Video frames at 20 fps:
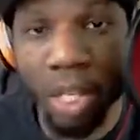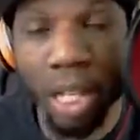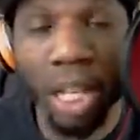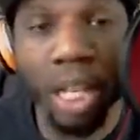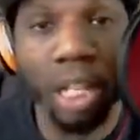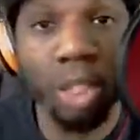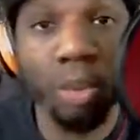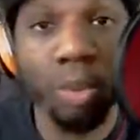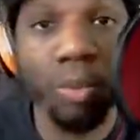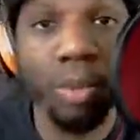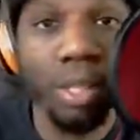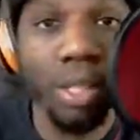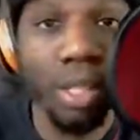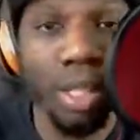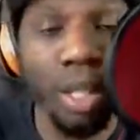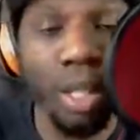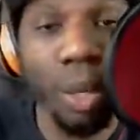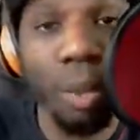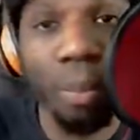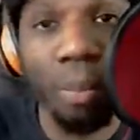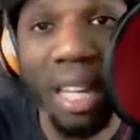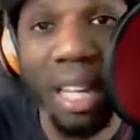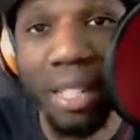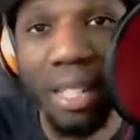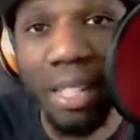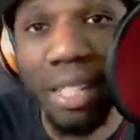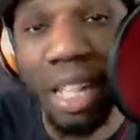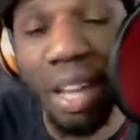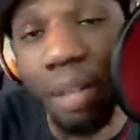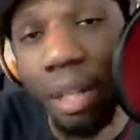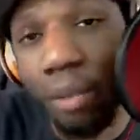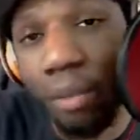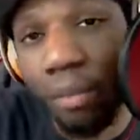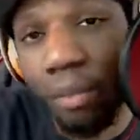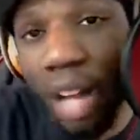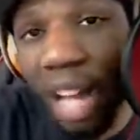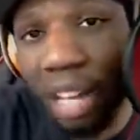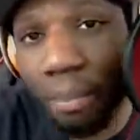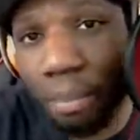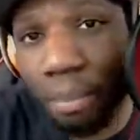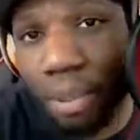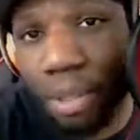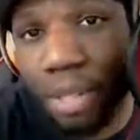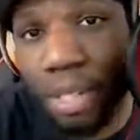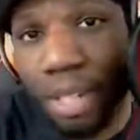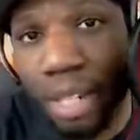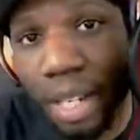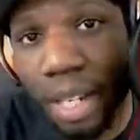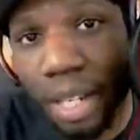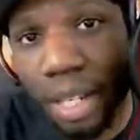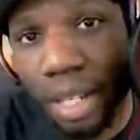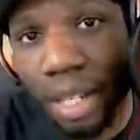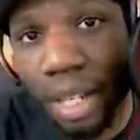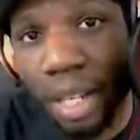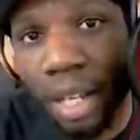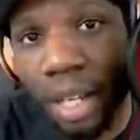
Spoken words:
and you will still make 75%